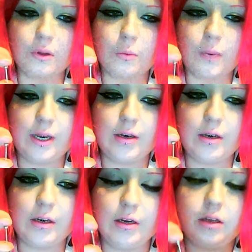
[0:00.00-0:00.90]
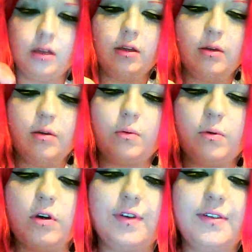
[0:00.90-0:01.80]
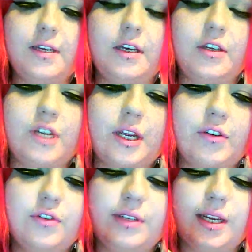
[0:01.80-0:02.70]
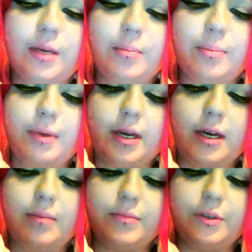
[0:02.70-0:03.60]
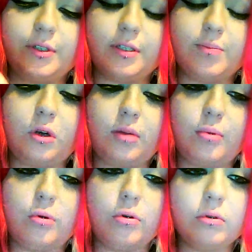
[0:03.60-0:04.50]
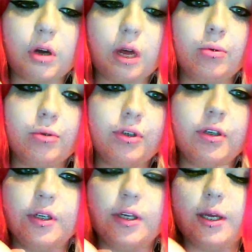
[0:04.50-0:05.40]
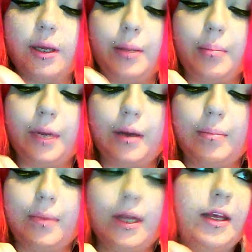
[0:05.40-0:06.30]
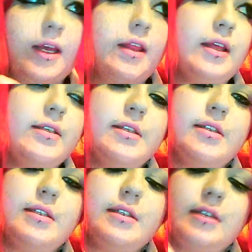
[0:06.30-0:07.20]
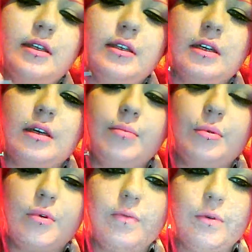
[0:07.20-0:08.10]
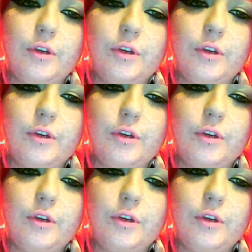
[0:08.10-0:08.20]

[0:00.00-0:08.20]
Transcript: when, obviously you can change the tip to a smaller ball. I would, but yeah, this is an example of what